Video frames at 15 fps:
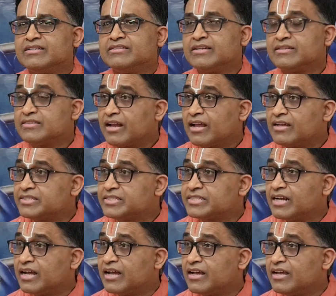
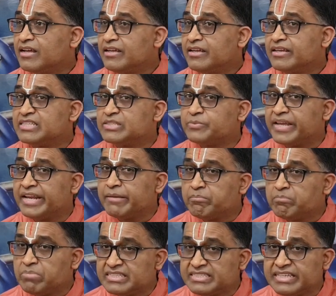Dhritarashtra is very
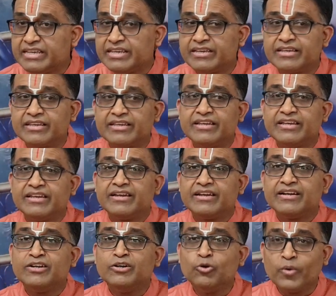busy
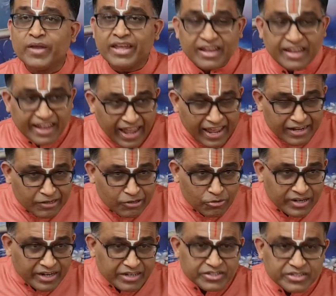doing
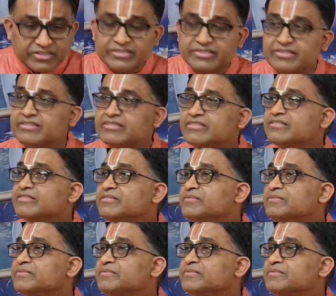calculations.